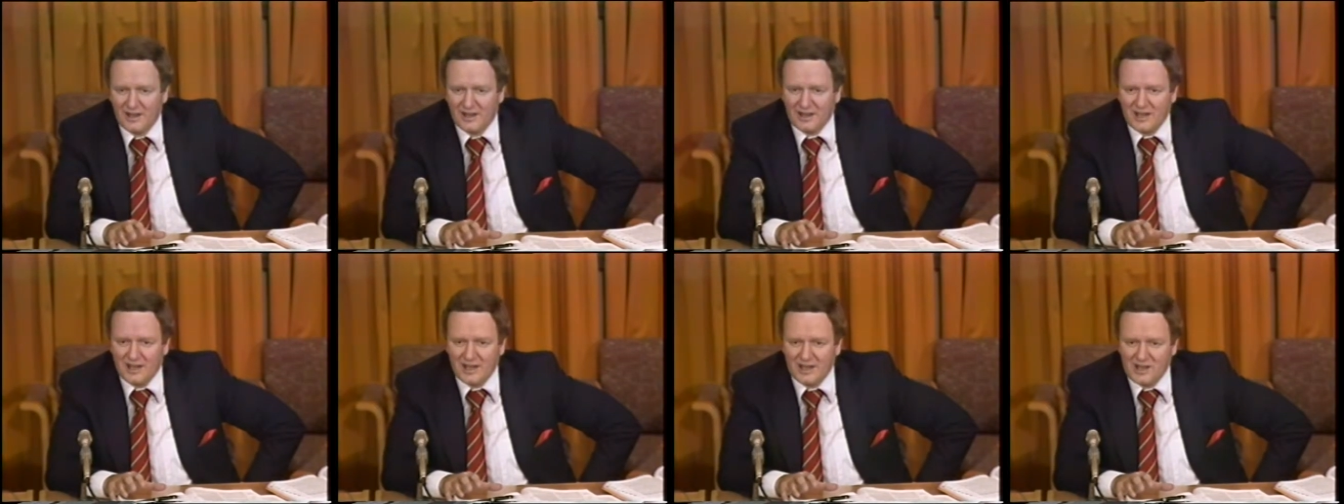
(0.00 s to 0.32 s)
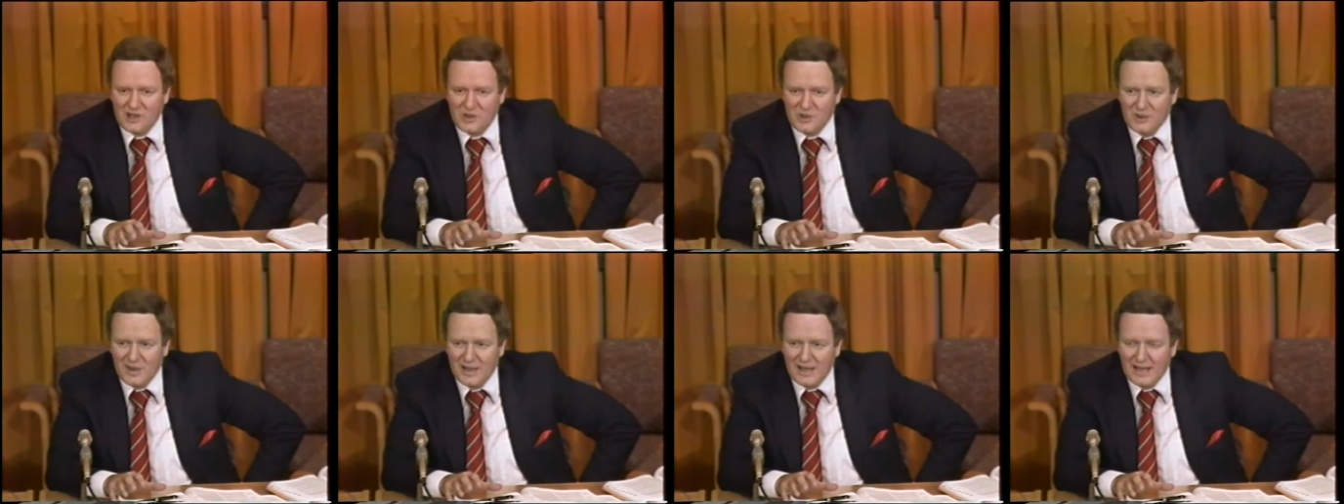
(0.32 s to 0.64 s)
can
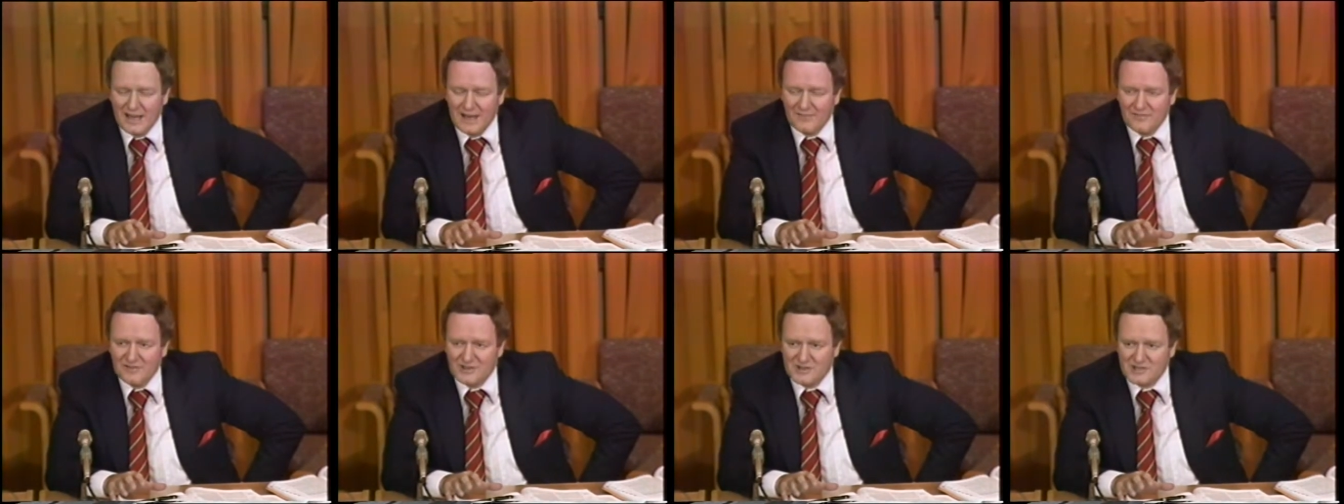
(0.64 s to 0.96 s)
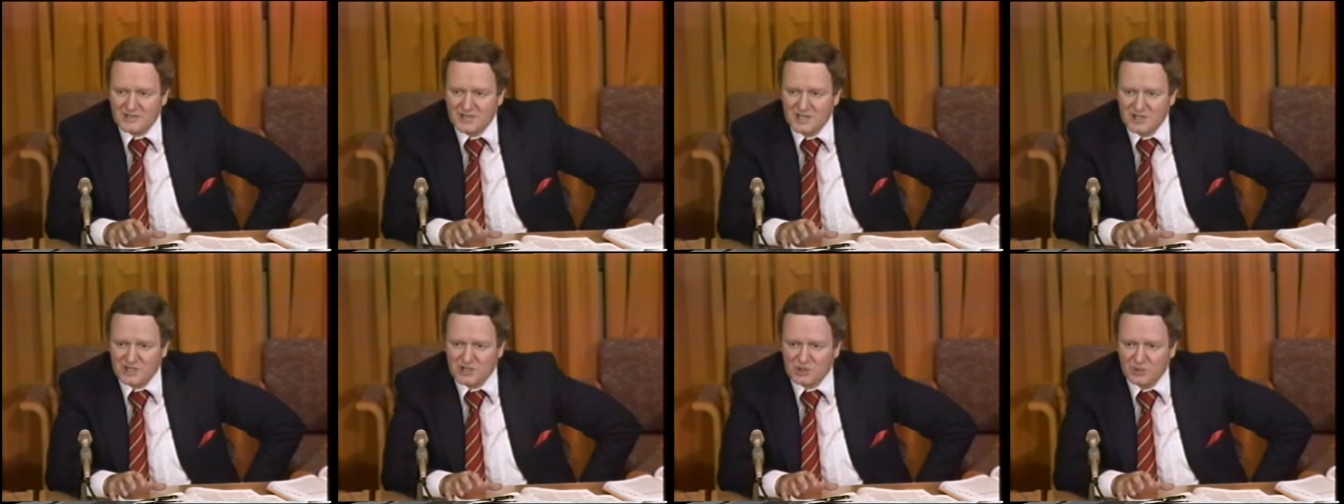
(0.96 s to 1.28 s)
you have the
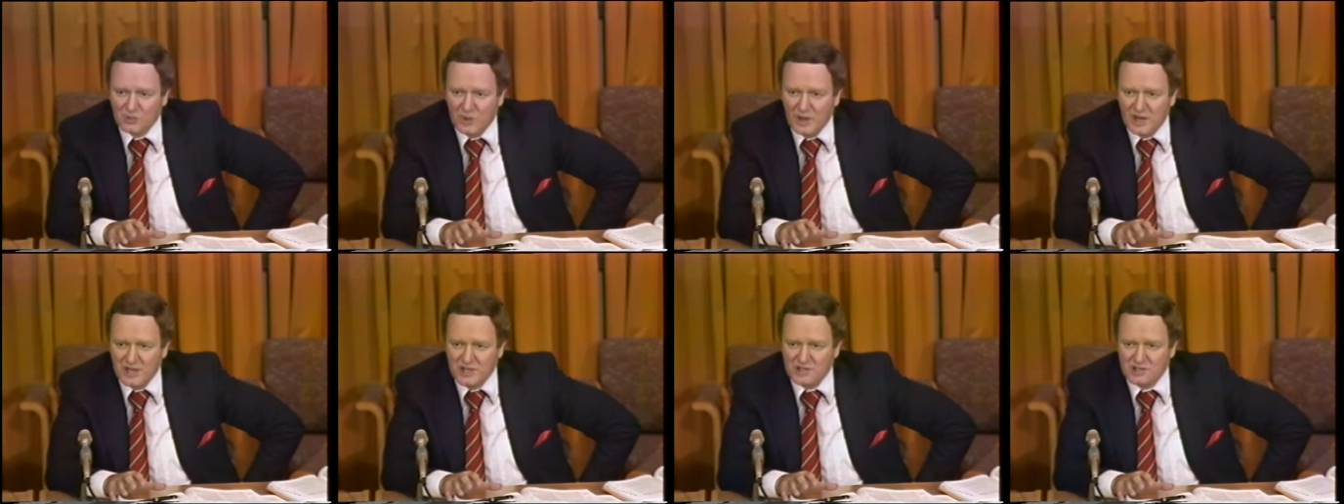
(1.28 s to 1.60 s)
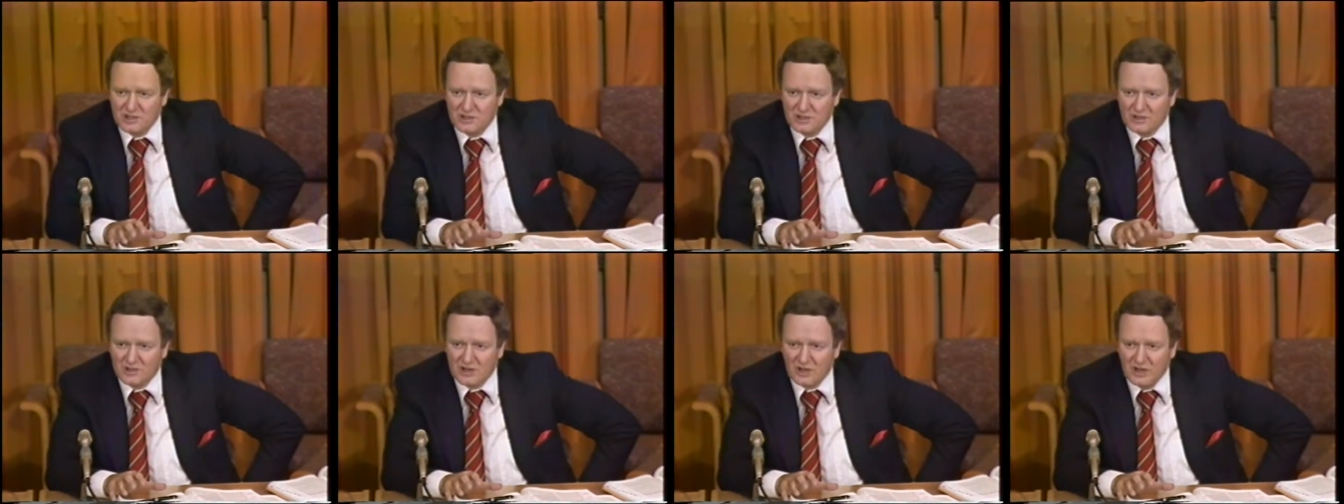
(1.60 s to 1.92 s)

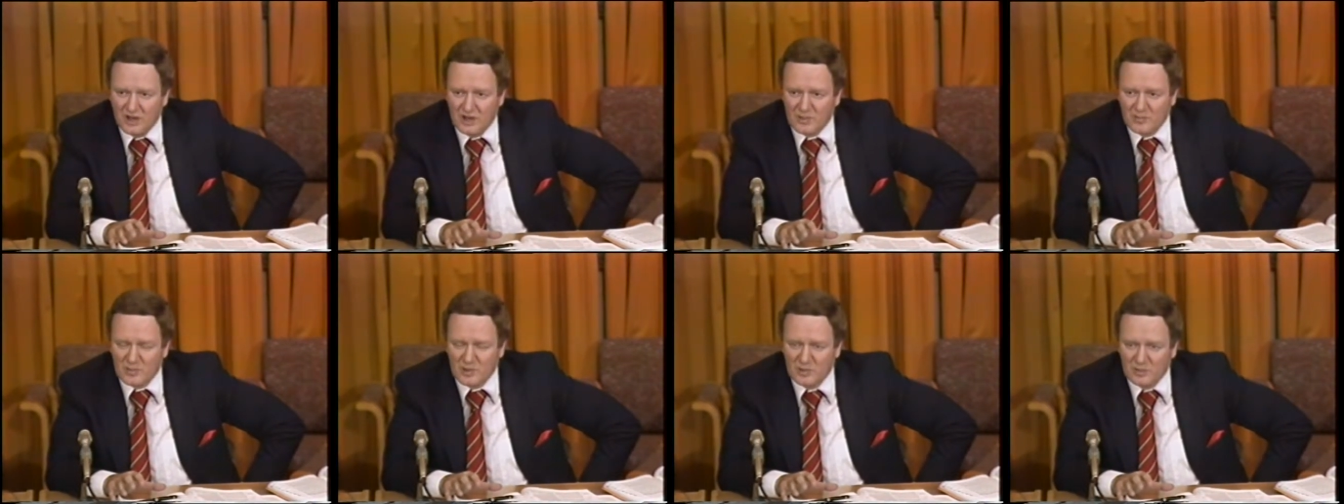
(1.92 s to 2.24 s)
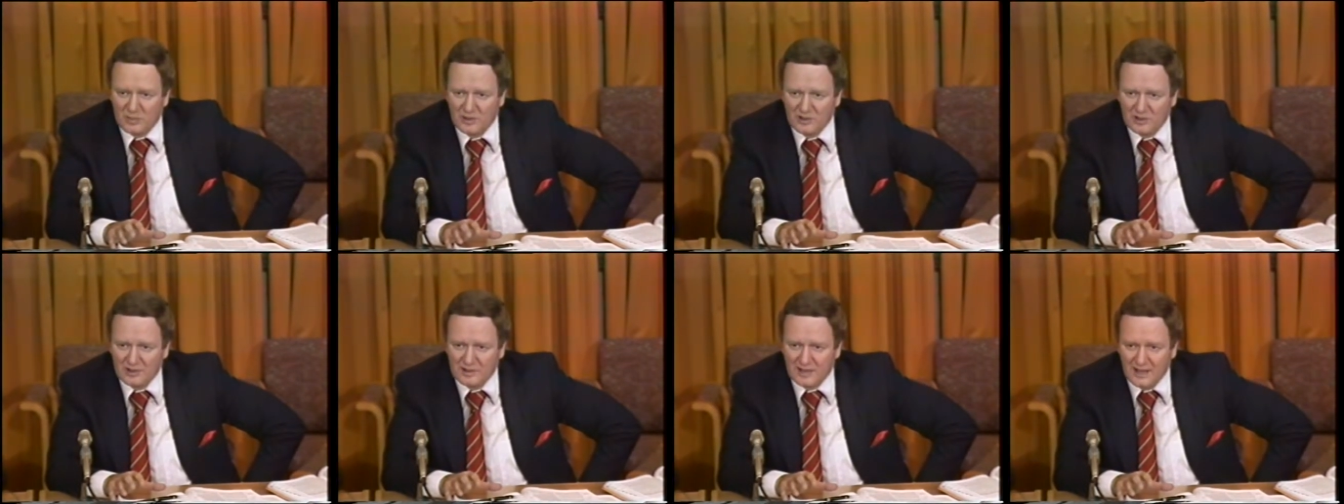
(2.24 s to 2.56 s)
situation
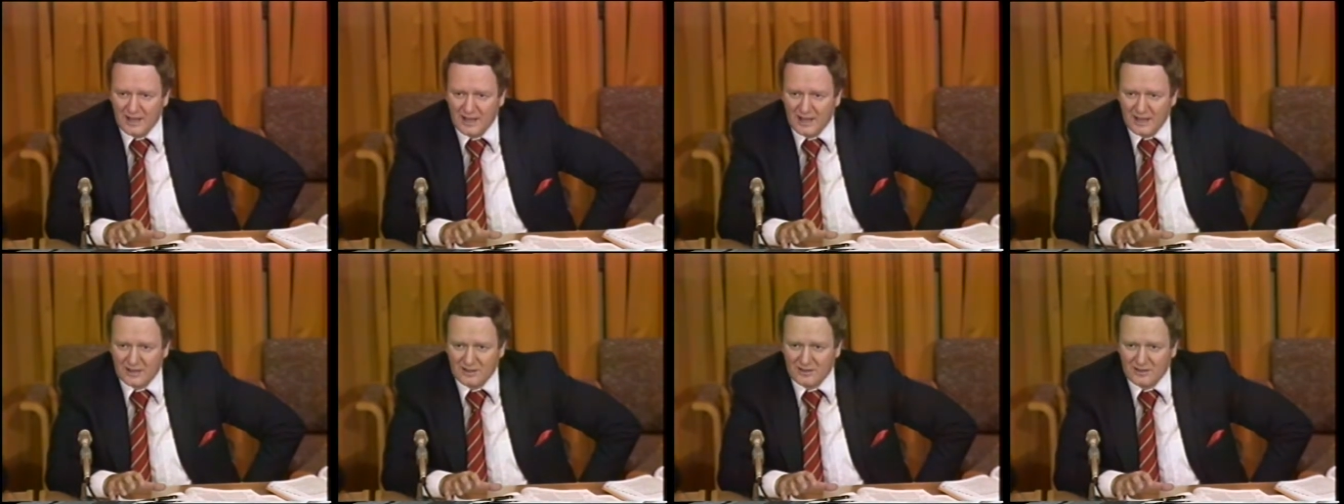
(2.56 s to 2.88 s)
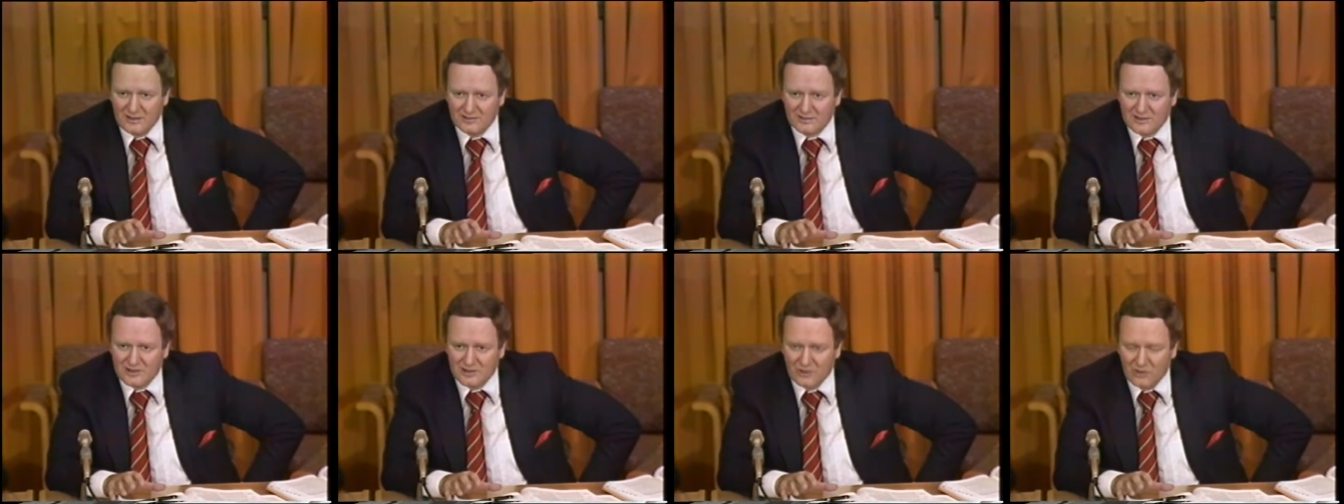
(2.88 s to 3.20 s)
comparable in
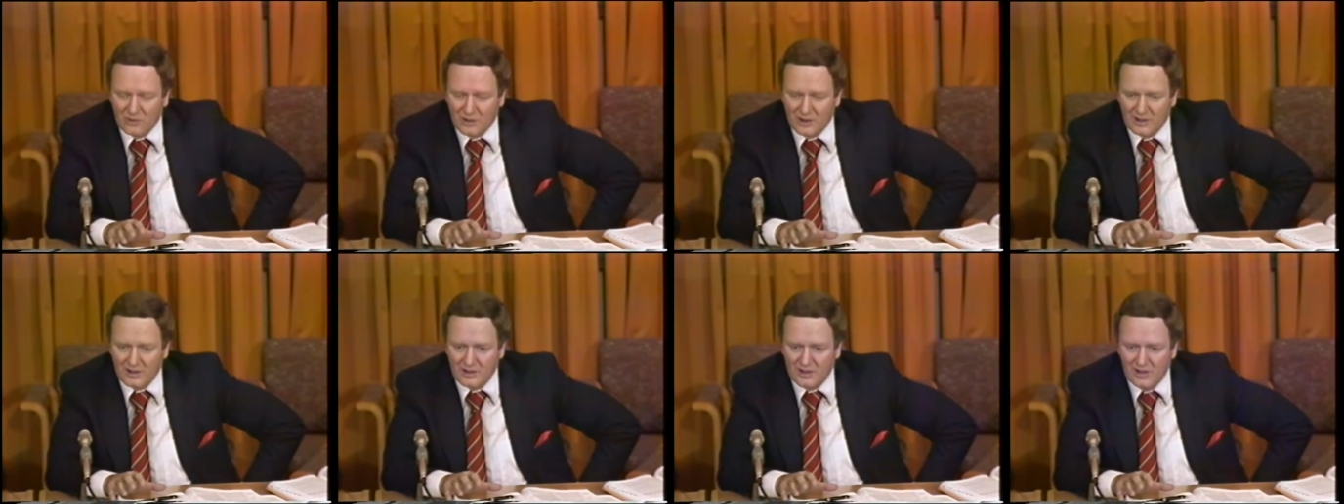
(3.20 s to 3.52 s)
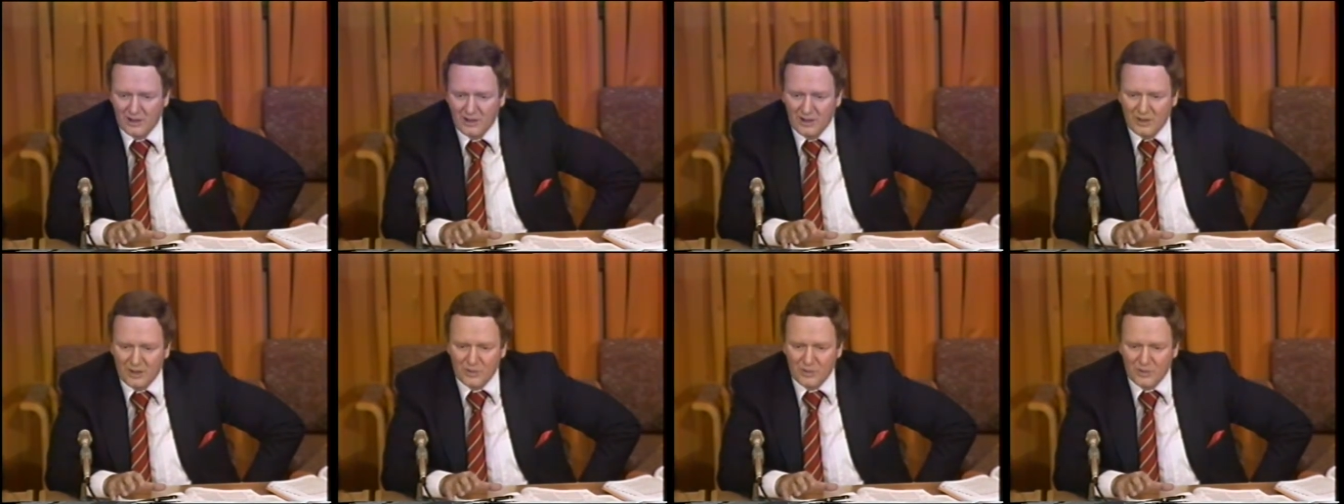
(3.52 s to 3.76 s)
adult court